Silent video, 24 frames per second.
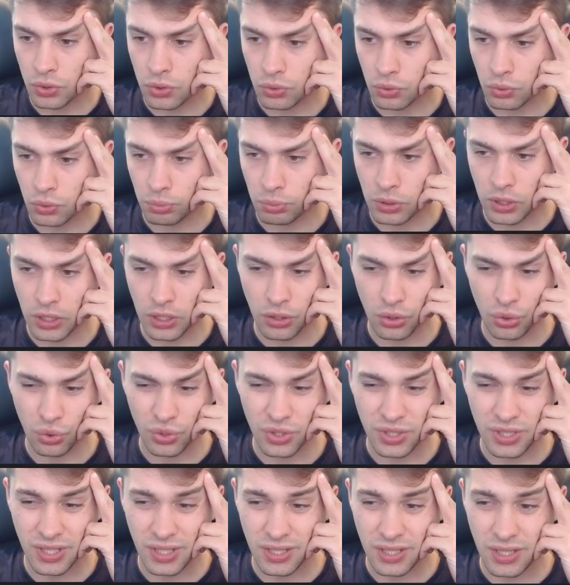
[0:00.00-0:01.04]
to play rook
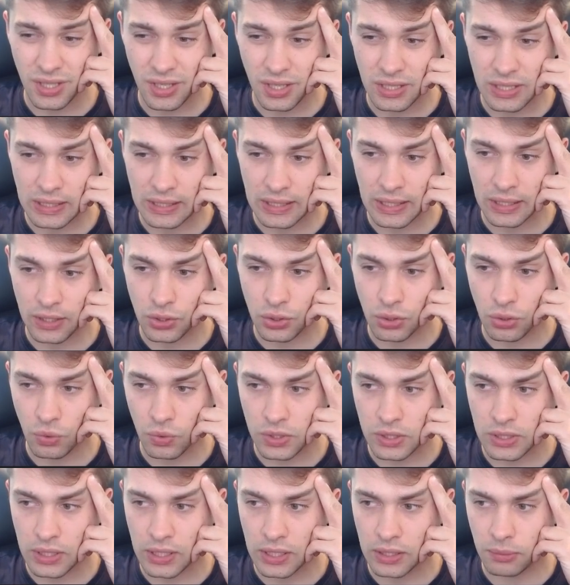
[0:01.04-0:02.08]
c6, and I chose that.